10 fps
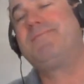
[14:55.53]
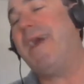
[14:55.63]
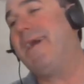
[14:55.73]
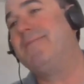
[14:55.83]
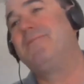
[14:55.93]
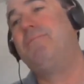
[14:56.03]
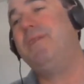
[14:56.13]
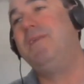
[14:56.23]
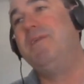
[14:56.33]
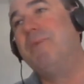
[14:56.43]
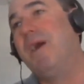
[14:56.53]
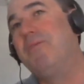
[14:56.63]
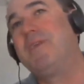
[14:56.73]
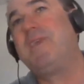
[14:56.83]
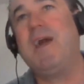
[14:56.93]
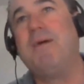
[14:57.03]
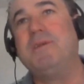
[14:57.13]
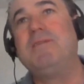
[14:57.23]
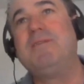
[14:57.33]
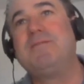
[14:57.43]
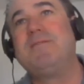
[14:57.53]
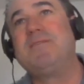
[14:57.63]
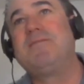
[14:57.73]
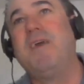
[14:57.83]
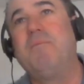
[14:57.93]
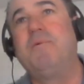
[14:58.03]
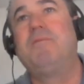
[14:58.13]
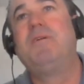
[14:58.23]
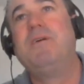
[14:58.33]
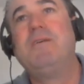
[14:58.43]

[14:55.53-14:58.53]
How does a PDU mount in the cabinet is an example.